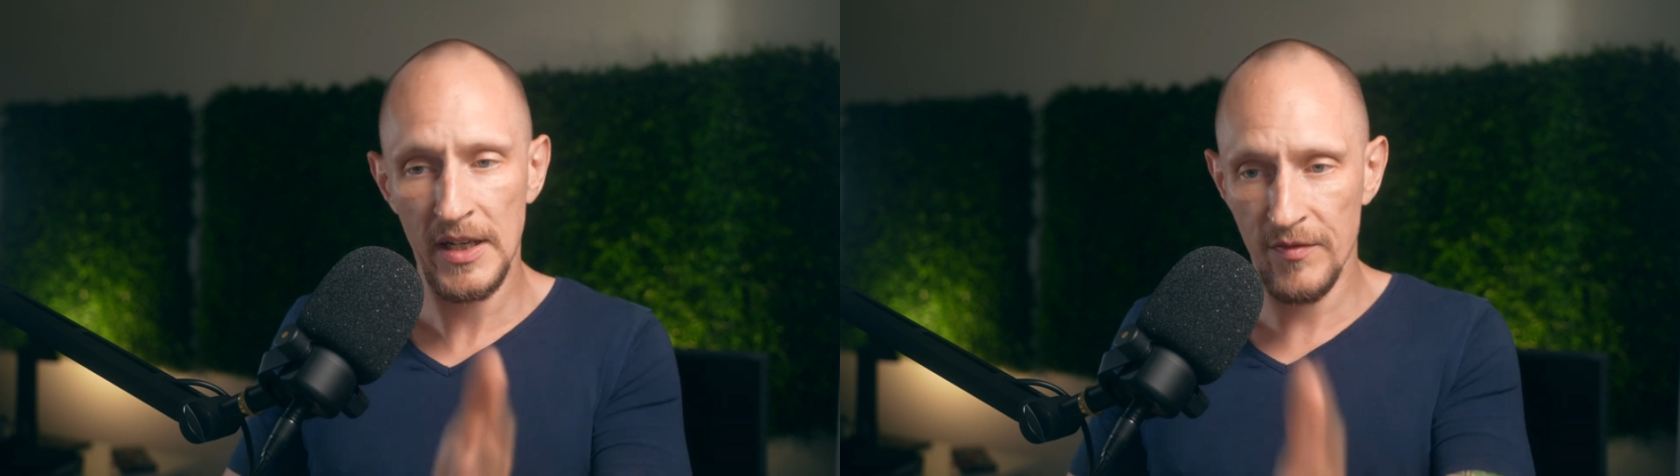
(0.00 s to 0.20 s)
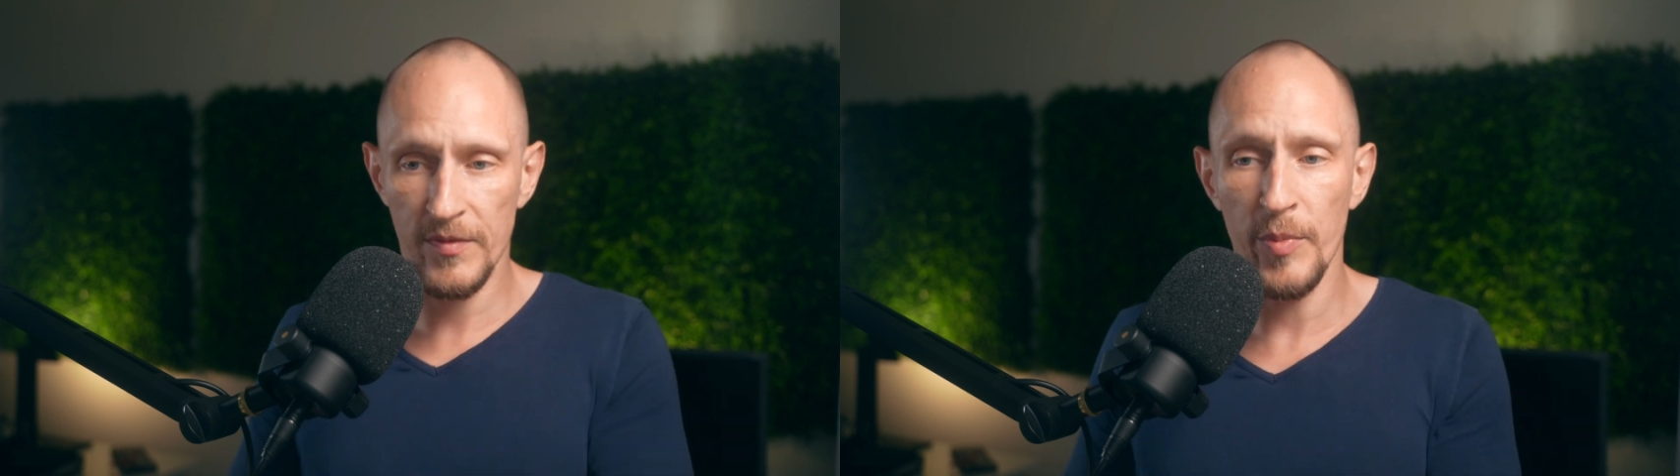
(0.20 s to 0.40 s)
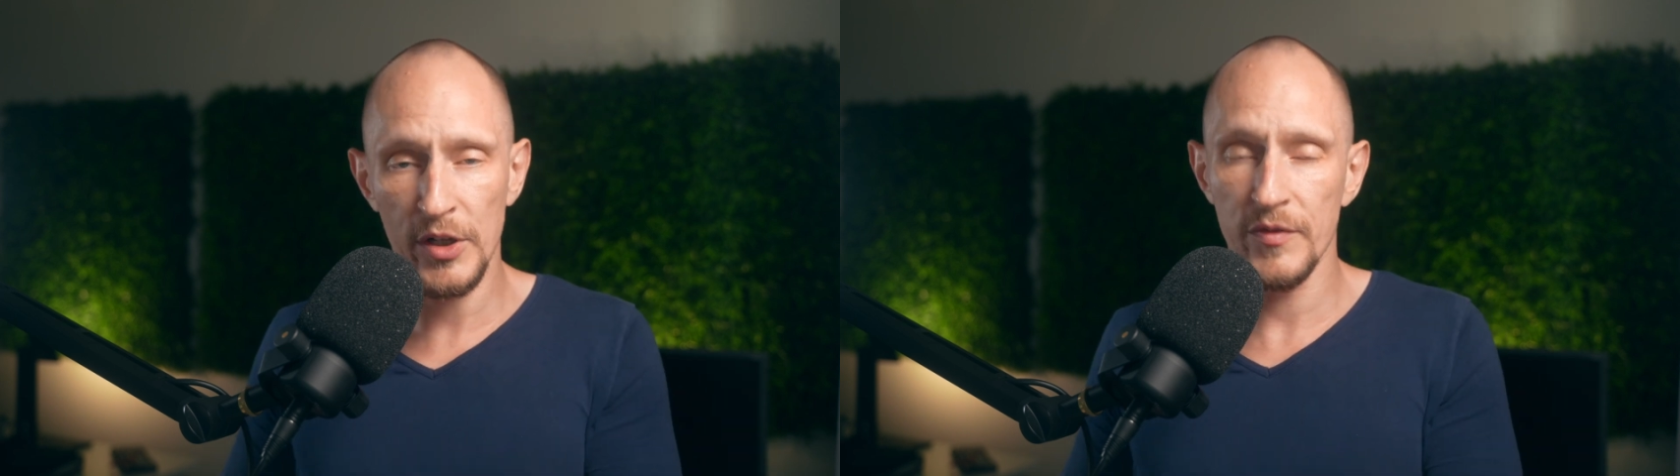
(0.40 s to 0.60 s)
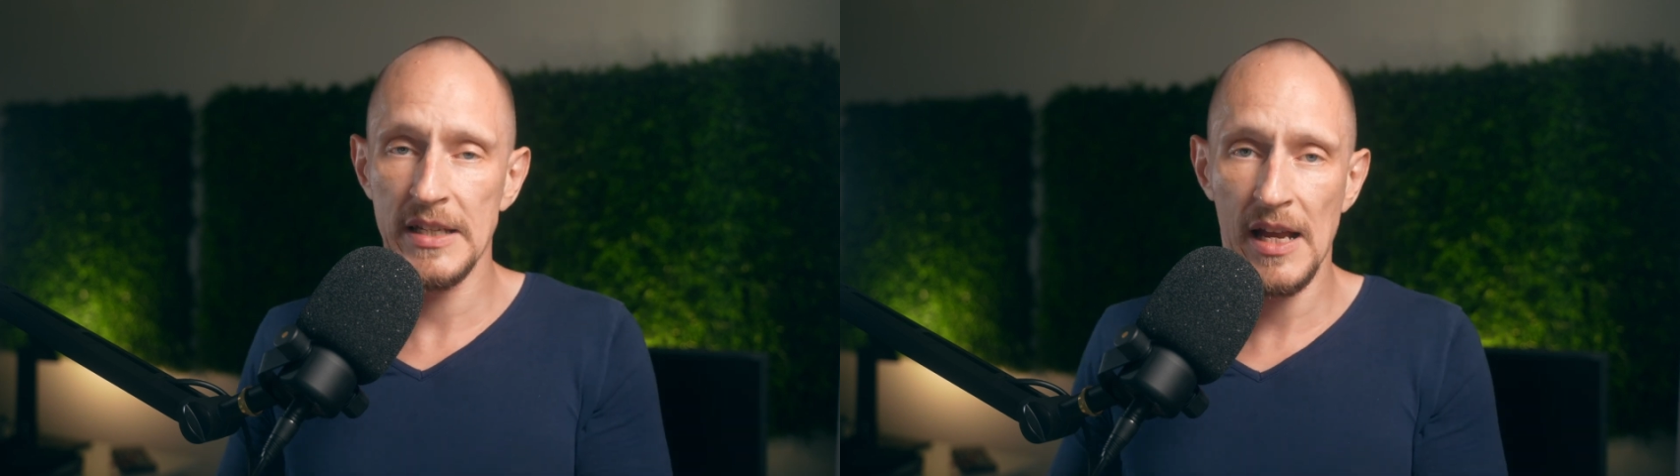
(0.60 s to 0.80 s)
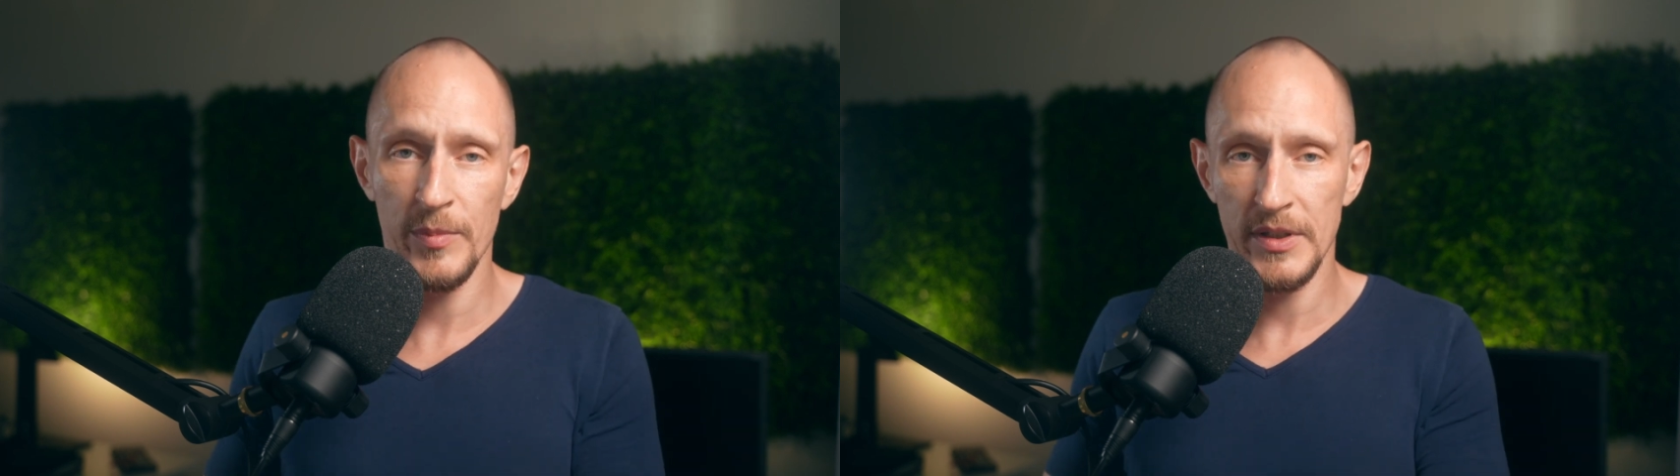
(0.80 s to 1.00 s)
give a bunch of
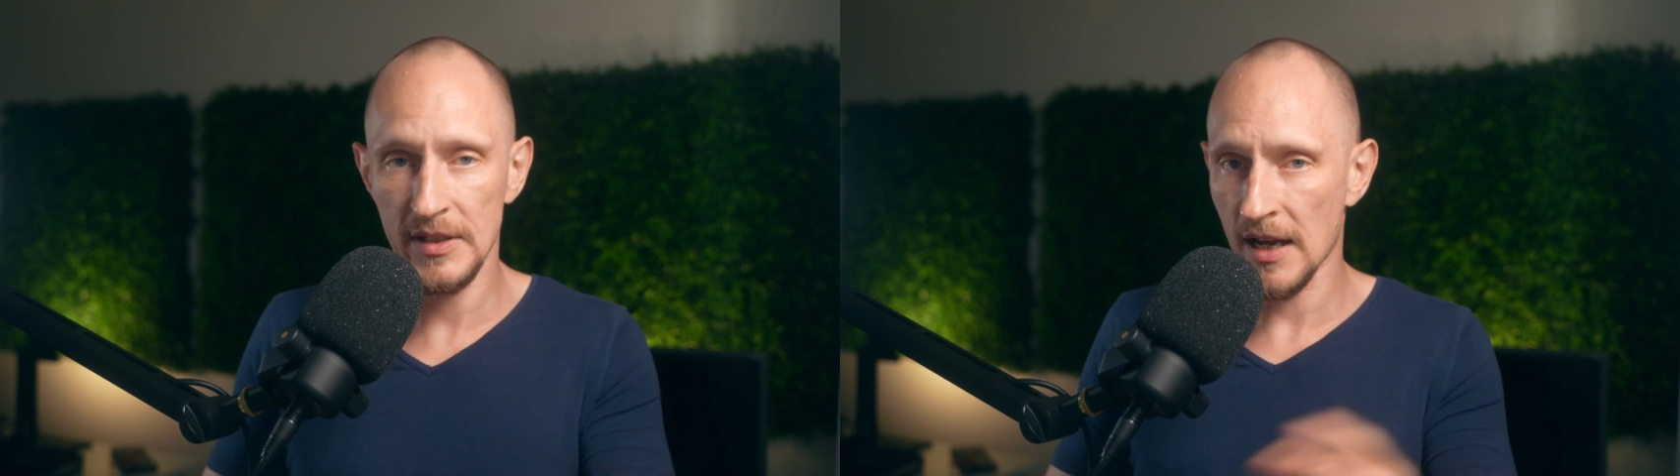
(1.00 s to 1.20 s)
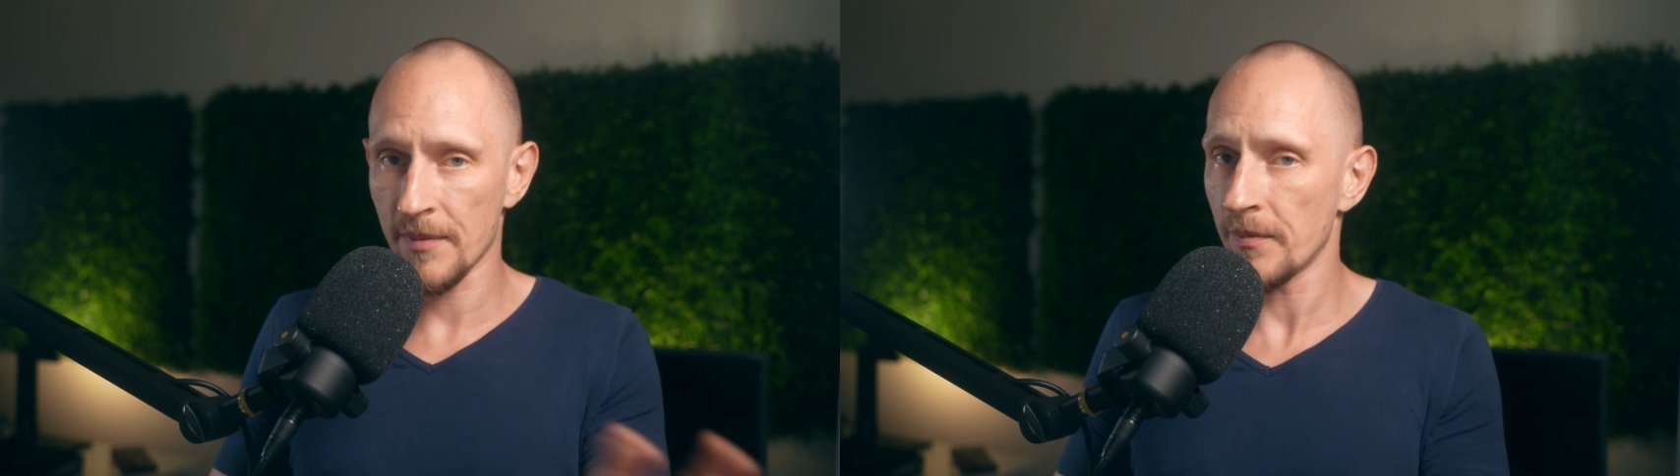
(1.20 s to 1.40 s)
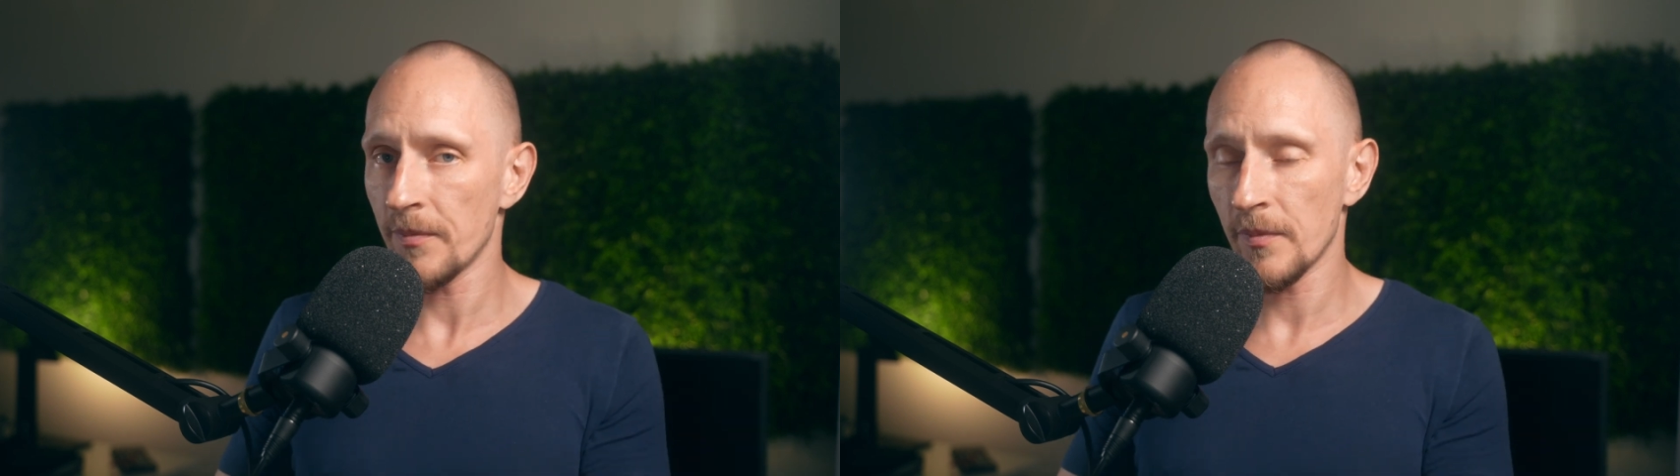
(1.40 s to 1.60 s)
examples that